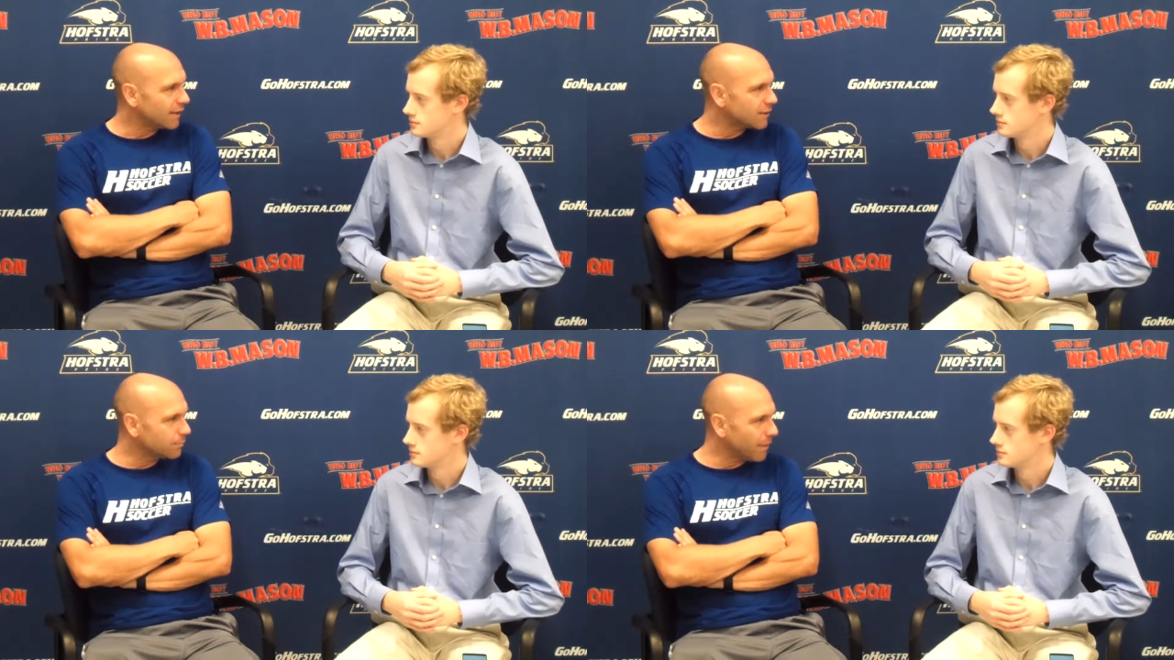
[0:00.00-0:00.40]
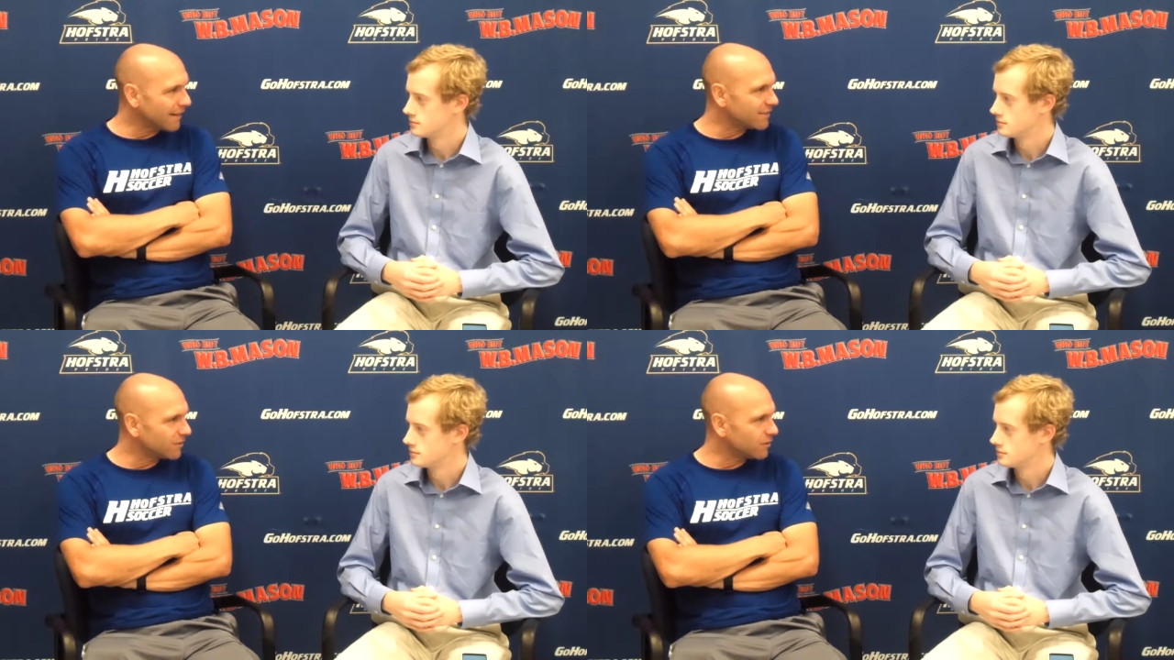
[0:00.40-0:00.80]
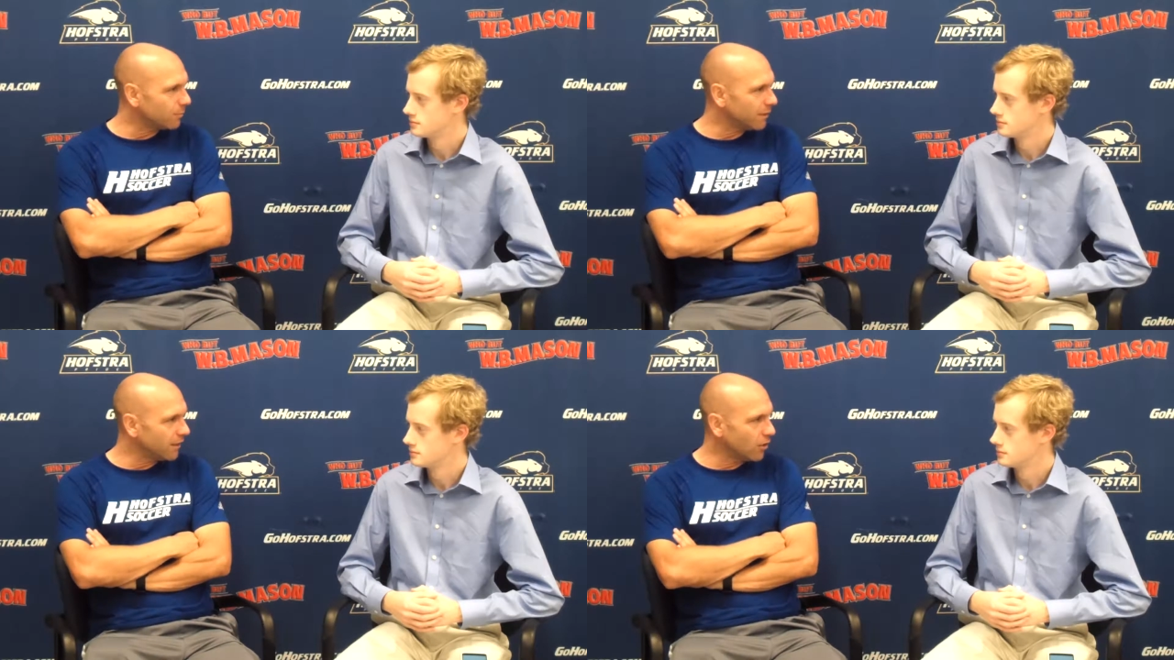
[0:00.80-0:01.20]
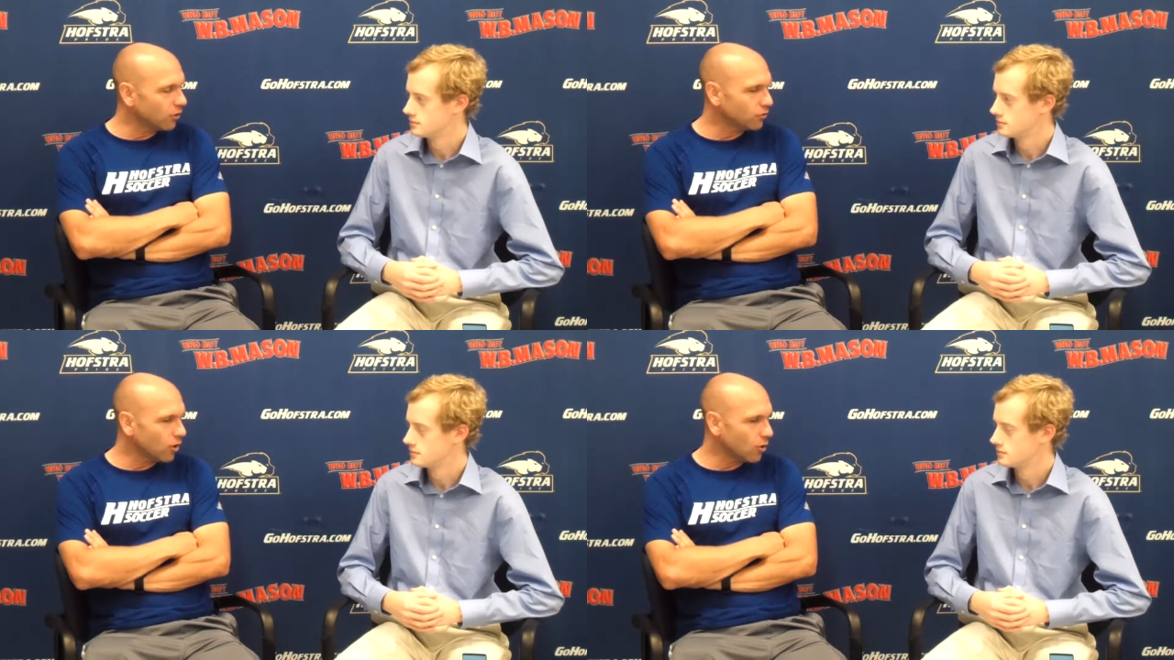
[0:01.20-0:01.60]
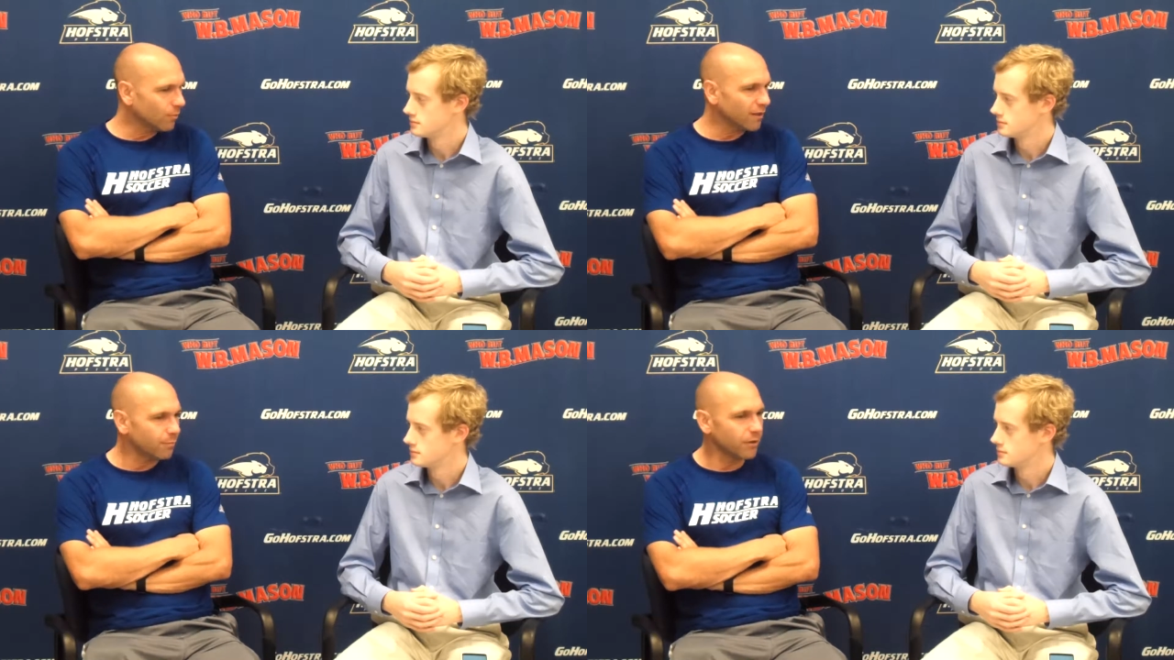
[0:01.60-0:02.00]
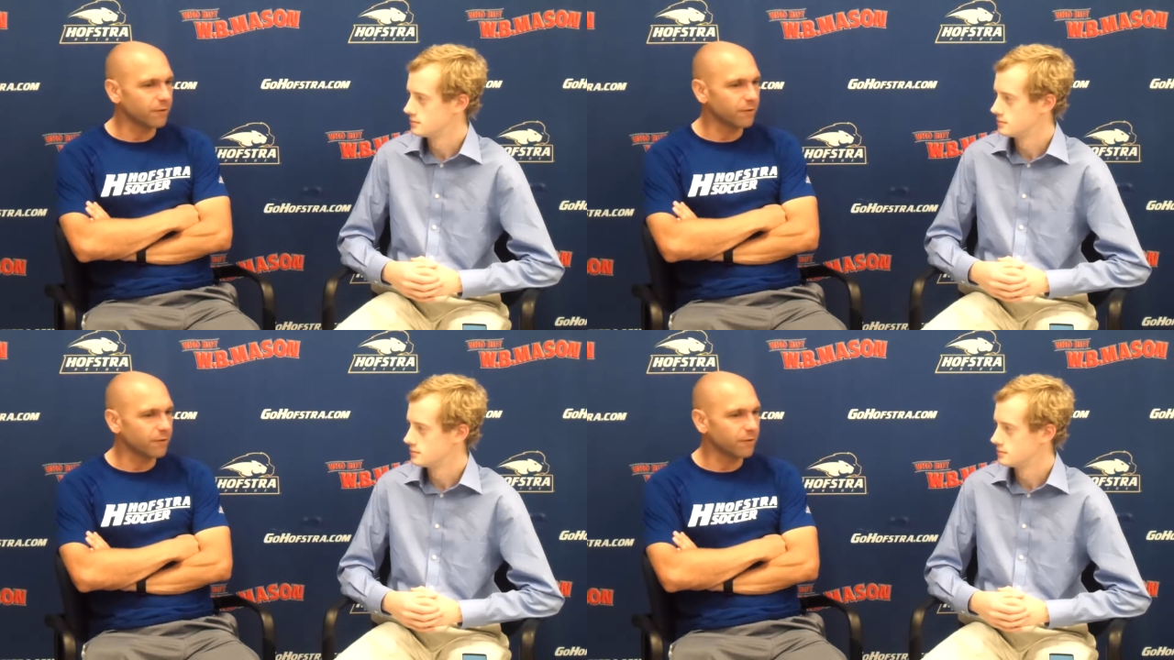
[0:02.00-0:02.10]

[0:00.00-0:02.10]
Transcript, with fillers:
Speaker 1: expect it to be or normally,